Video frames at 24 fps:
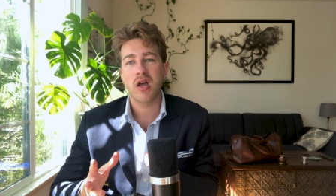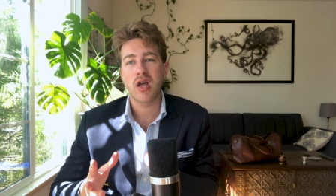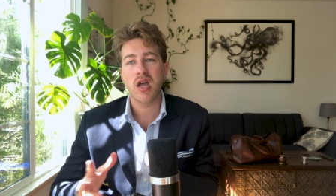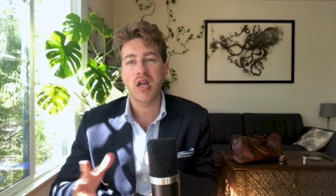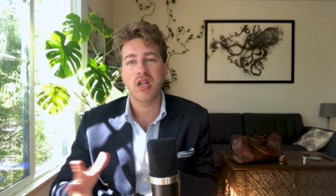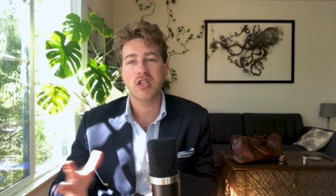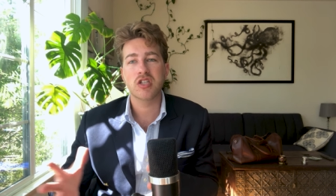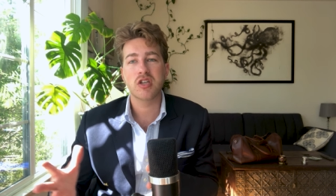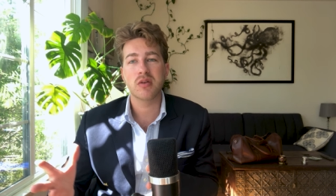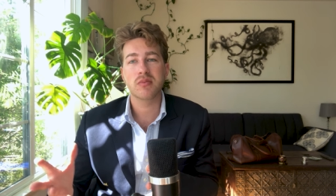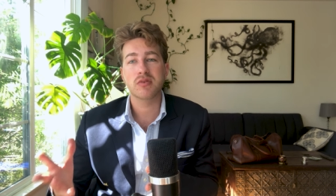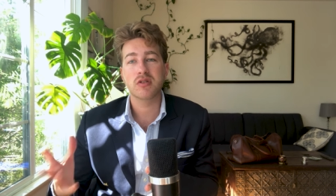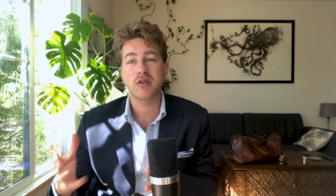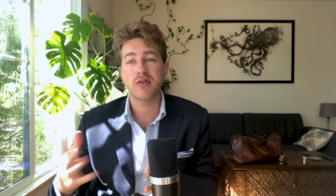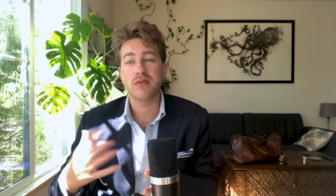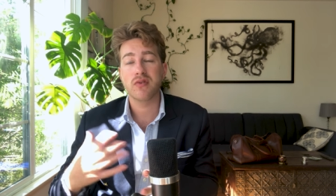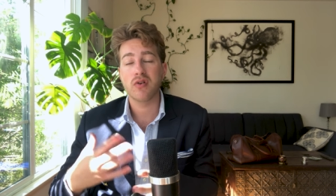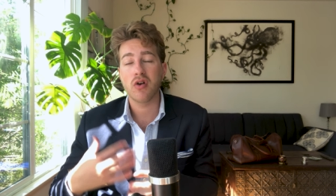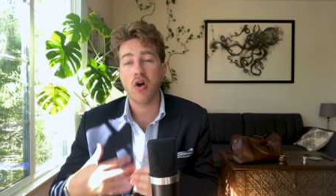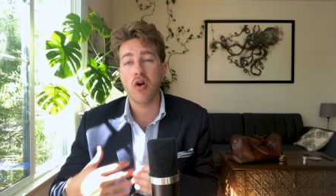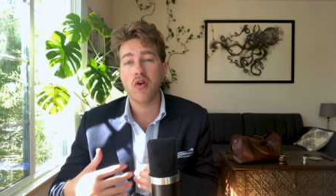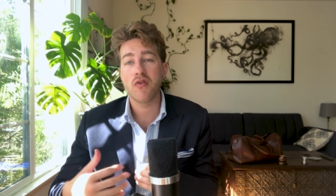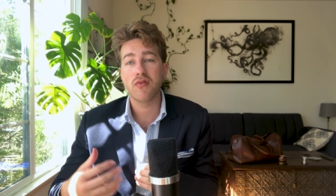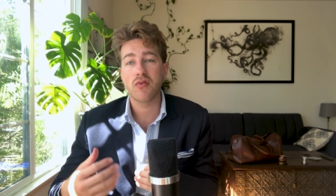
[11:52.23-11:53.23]
in terms of
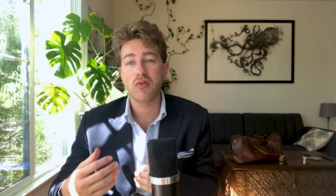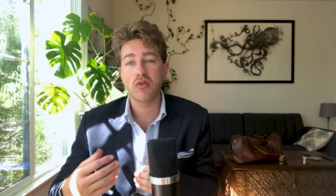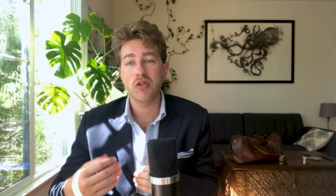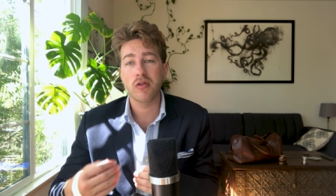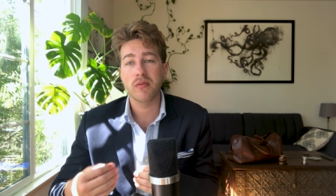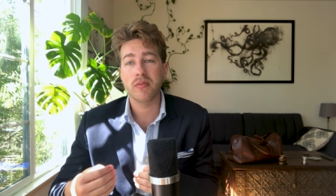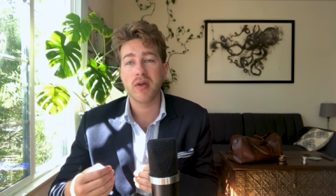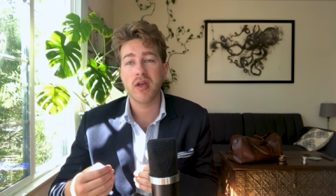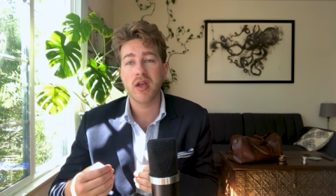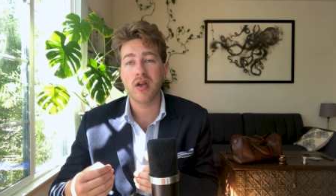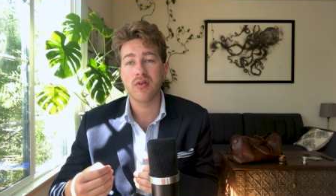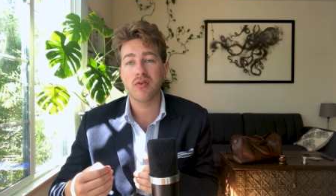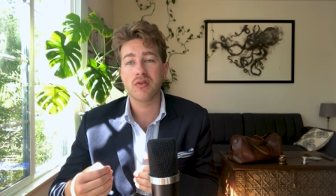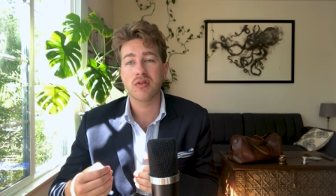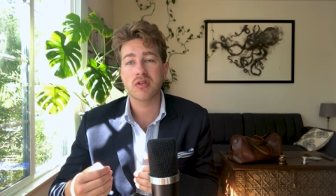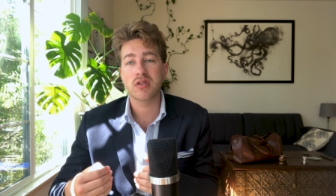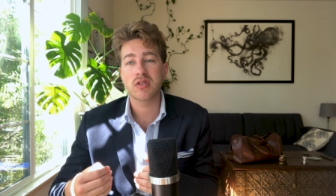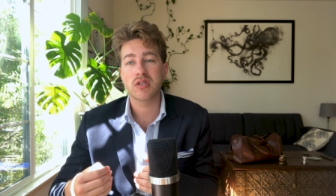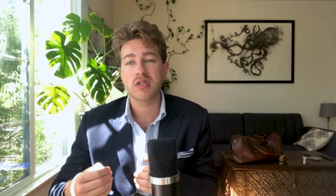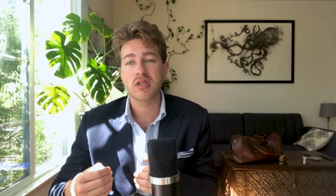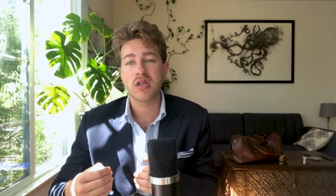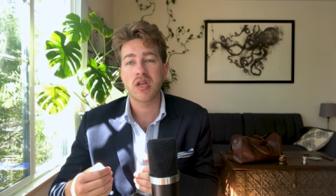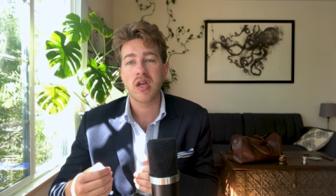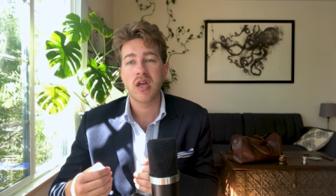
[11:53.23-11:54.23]
your overall
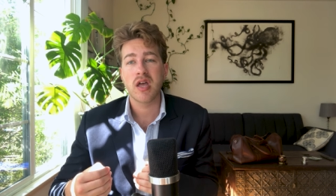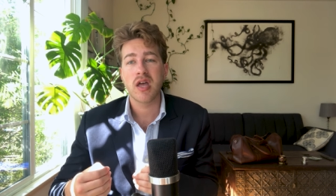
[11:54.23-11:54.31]
appearance